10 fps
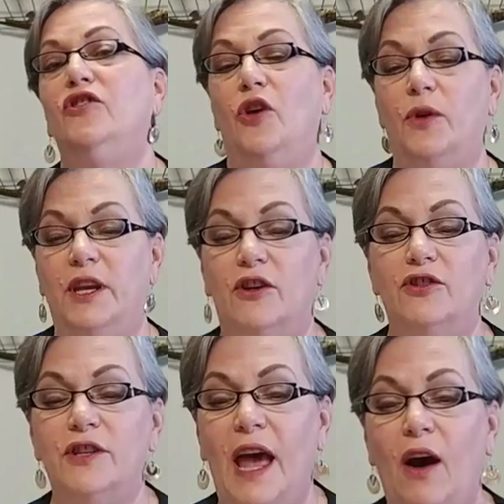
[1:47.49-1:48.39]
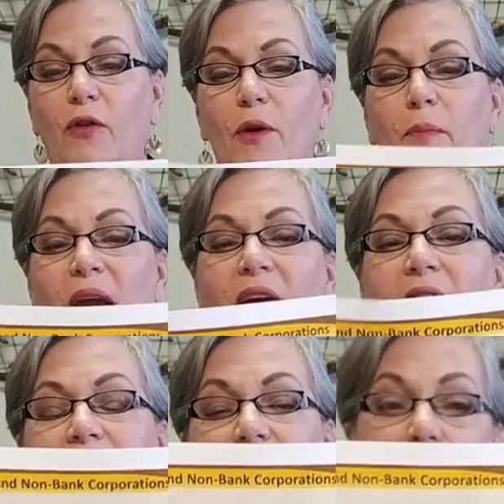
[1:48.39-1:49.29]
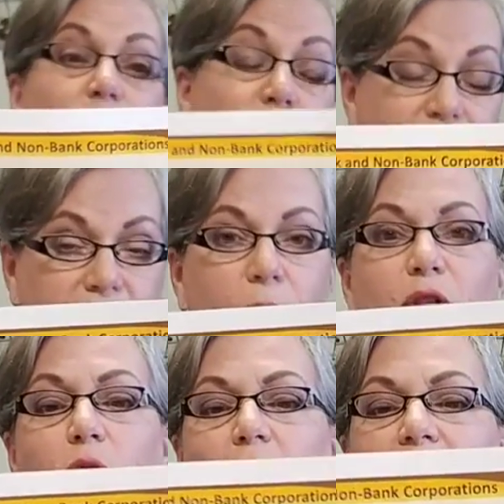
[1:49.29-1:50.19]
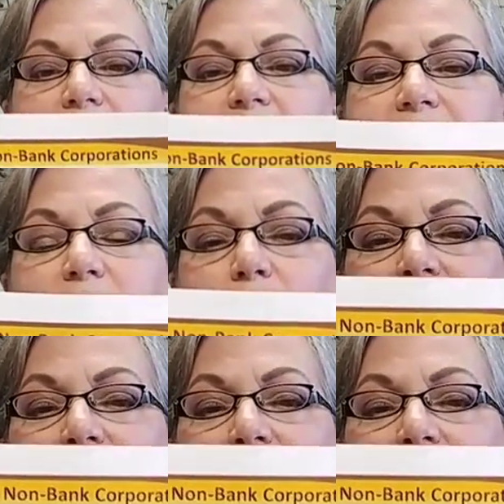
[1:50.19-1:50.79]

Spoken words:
So here's how the banks, some of the ways that